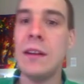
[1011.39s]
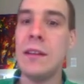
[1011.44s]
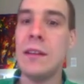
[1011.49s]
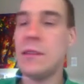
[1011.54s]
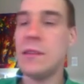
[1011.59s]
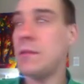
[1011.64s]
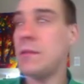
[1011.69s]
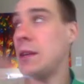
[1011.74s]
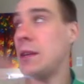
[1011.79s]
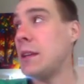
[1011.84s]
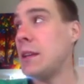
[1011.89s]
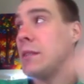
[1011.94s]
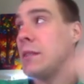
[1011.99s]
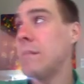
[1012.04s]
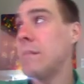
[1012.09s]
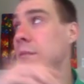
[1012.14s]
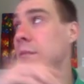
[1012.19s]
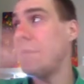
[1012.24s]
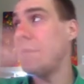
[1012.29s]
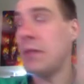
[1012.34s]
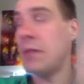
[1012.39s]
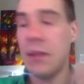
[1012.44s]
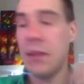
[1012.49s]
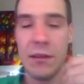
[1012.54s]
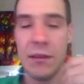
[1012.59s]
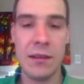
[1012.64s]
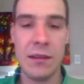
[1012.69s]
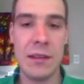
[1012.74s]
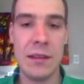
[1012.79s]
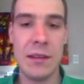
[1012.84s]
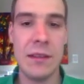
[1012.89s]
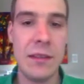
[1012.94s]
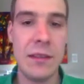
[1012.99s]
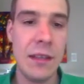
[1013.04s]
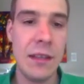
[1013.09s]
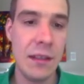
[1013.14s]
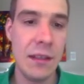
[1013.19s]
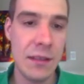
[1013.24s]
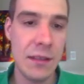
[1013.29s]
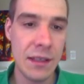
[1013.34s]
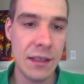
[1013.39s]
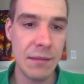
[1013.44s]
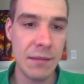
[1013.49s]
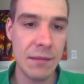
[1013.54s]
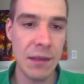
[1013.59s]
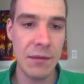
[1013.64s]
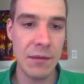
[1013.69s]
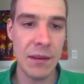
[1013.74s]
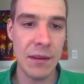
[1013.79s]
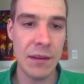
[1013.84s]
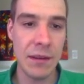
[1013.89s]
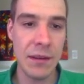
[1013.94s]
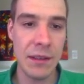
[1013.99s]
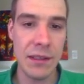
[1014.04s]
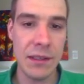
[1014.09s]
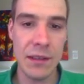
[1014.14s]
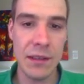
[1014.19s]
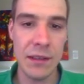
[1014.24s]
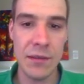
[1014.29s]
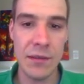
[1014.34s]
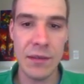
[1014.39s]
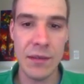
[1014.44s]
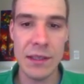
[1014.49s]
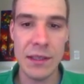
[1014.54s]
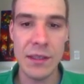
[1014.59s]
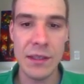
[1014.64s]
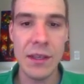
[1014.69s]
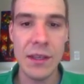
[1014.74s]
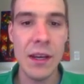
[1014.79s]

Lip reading: So we can, you can see that. And the same thing with all these other ones.